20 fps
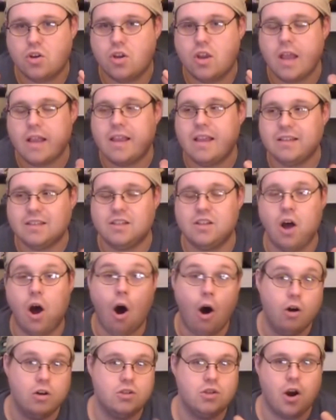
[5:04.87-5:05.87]
This is the
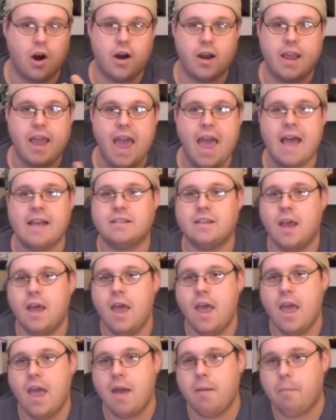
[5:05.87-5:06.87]
all-star cast.
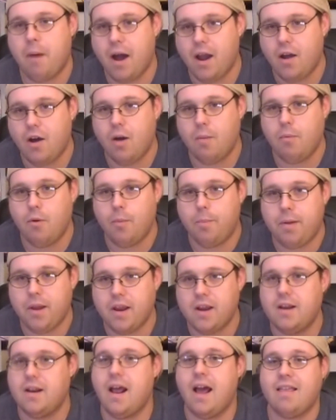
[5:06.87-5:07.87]
In my humble
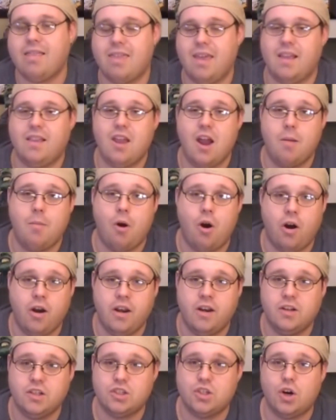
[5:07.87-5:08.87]
opinion, I think Tom
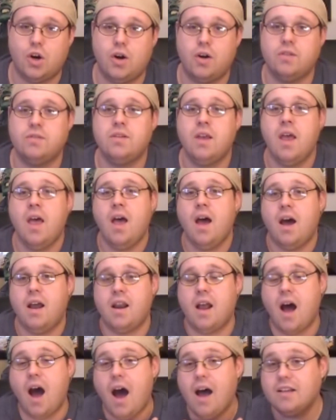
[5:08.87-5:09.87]
Hardy deserves
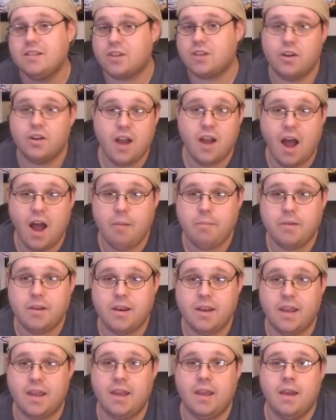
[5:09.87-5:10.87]
an Oscar
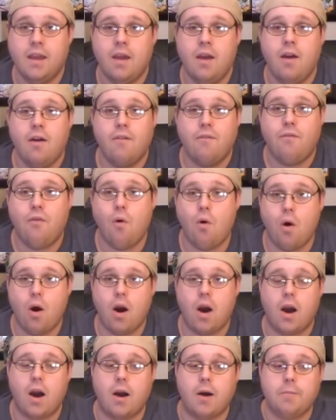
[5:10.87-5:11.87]
nominee
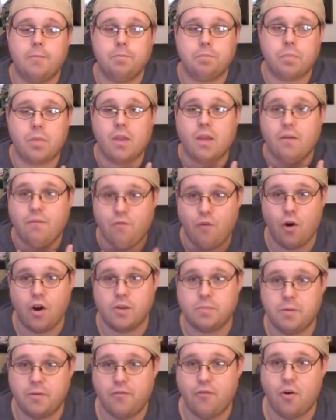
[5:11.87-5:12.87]
for
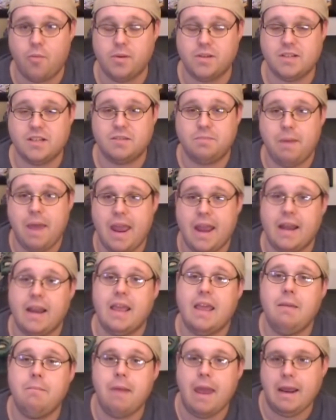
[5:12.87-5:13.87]
his performance as Bane.
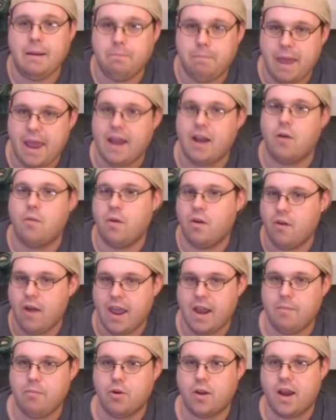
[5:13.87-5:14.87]
He made Bane a
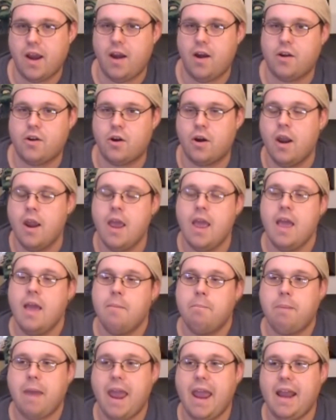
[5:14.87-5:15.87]
relatable character.
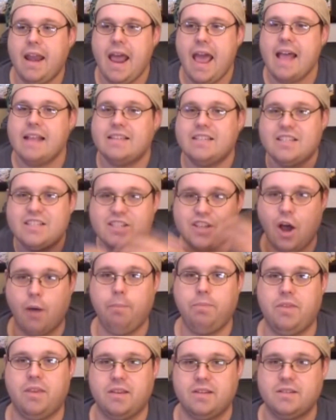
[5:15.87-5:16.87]
Bane had
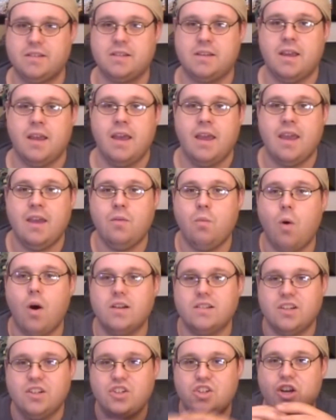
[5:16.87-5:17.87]
substance. He
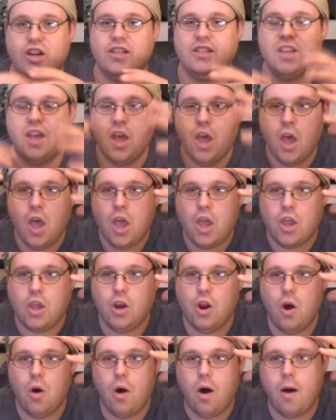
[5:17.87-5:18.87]
wasn't just, you
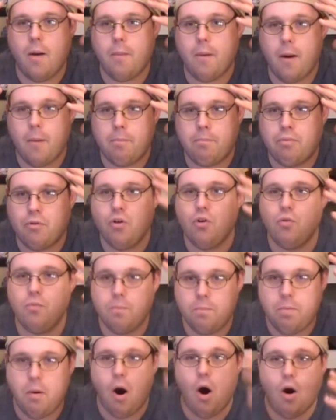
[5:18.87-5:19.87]
know, a
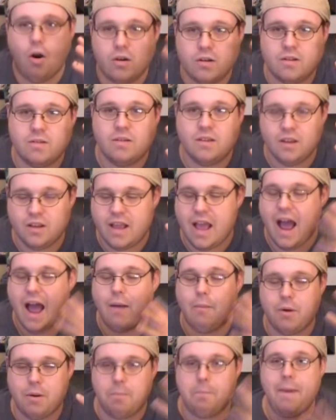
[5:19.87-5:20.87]
brute, bald
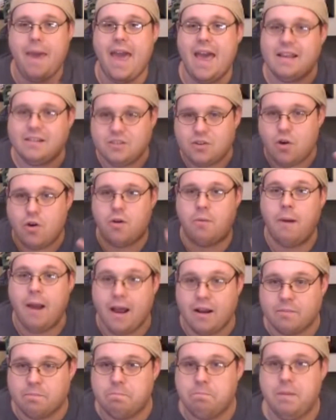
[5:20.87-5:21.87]
guy with a mask going
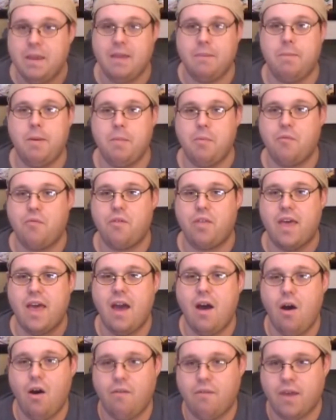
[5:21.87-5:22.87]
around beating people for the
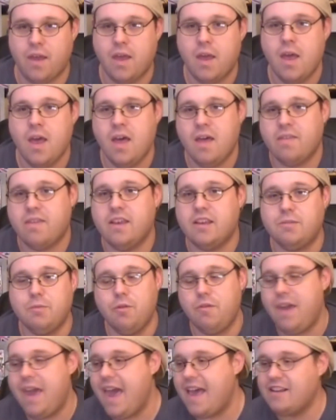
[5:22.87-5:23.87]
hell of it. This
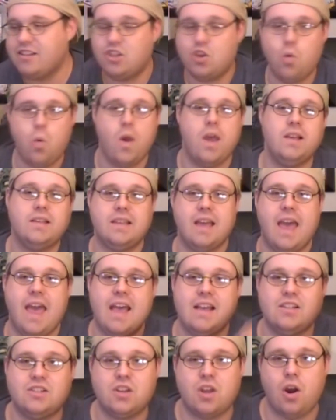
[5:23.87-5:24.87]
movie has twists, it
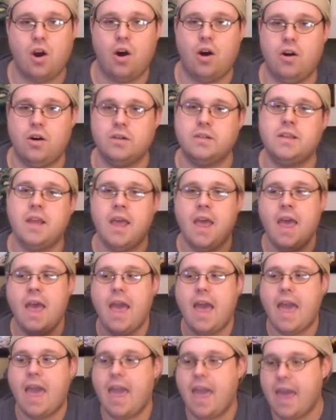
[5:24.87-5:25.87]
has turns,
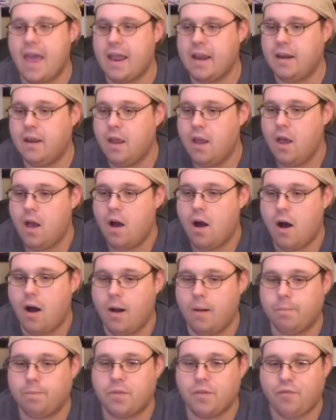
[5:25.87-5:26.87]
and
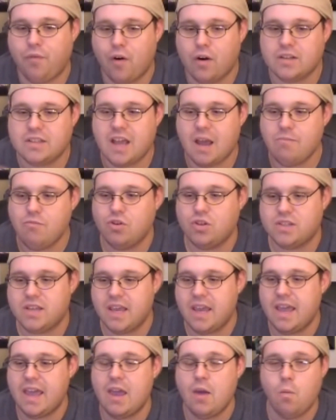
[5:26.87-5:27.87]
the first time you
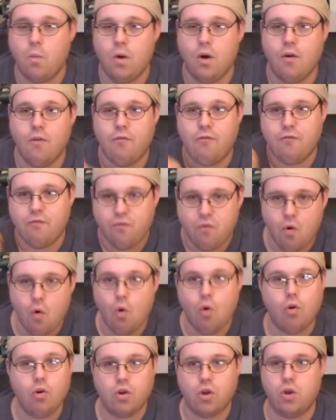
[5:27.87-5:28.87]
see it, it will
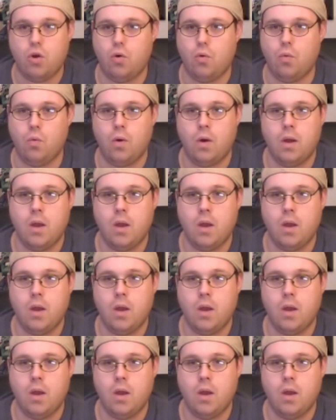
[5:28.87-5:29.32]
fool you.